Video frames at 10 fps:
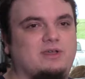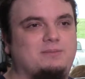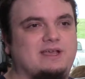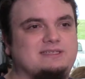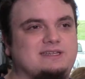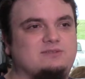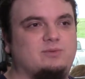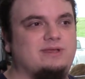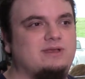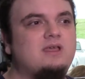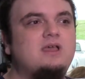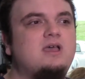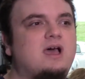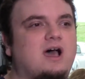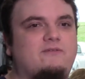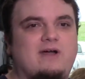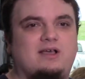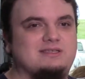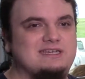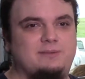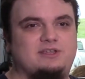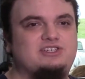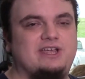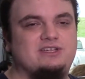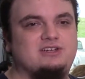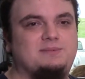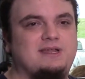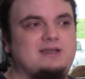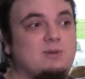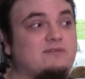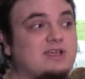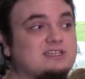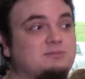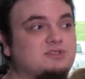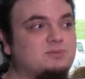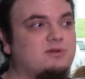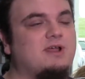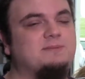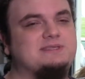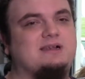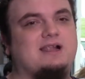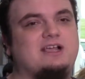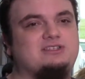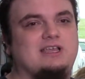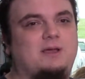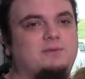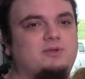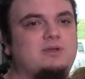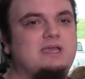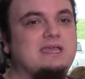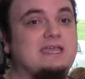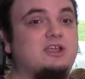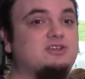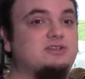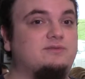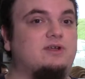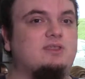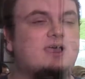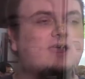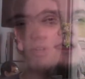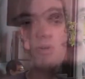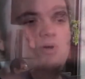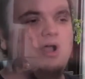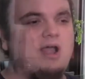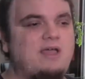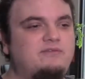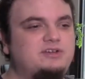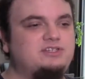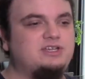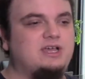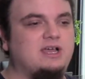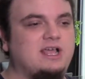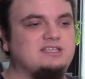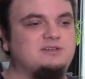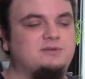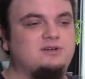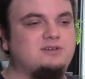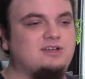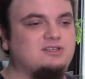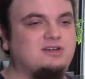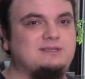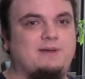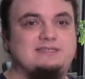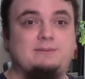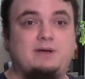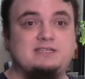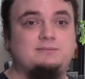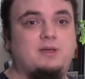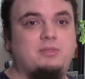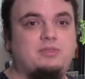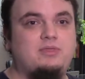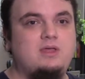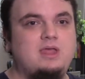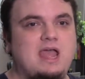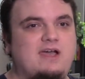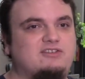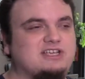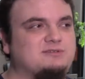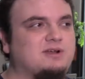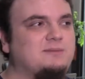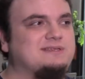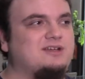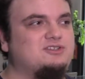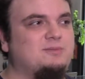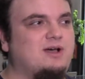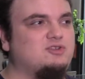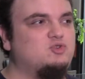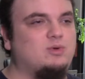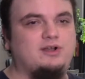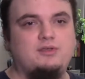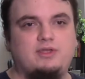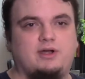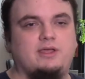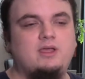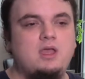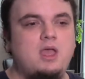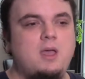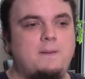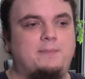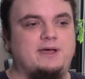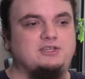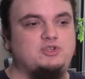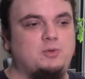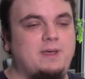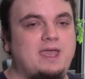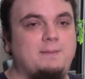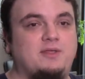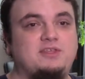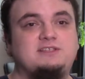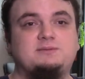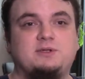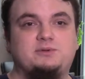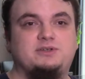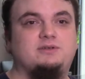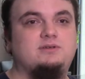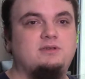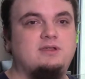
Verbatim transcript: complexities when uh, files need to be changed or updated. And we have customer support reps that'll actually help you get your server online. Well, our average uh, customer, you know, starts about 10 bucks a month. Average customer comes out to about 20 or 30, but you pay a monthly subscription